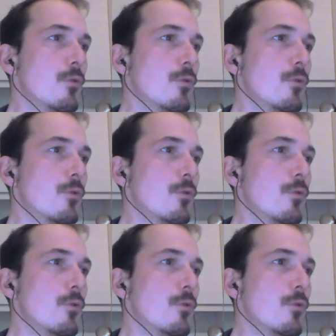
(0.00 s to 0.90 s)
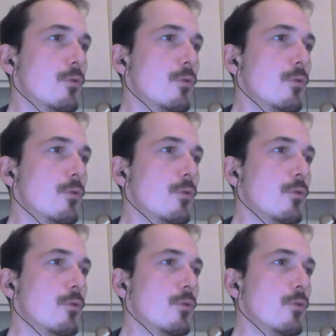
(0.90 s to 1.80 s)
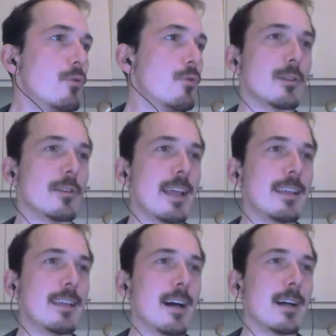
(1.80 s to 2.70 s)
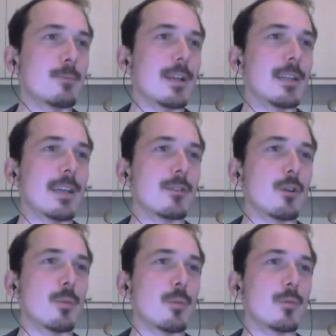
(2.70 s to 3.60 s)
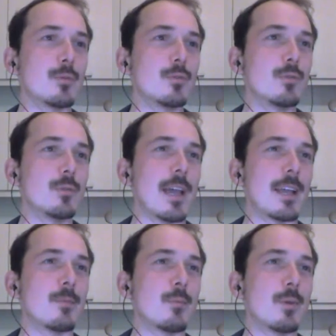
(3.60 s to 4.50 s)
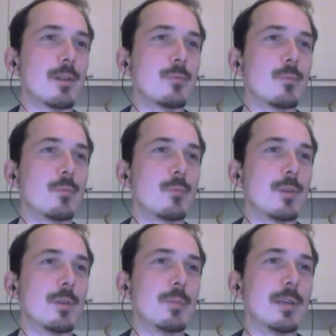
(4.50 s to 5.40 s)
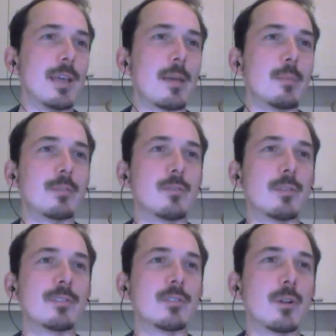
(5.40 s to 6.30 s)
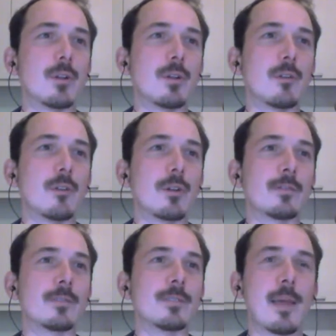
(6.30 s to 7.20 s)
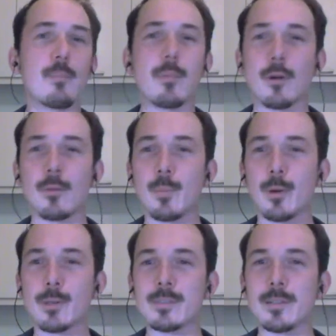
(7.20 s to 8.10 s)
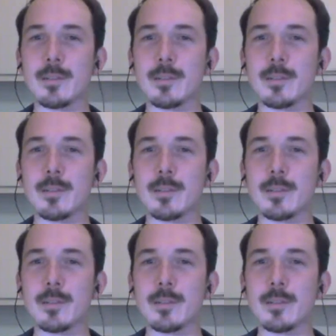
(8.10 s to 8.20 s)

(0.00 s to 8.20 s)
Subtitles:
Is that full snap? Can it be installed on any hardware like normal Ubuntu? And will we be able to install non-snap on Personal?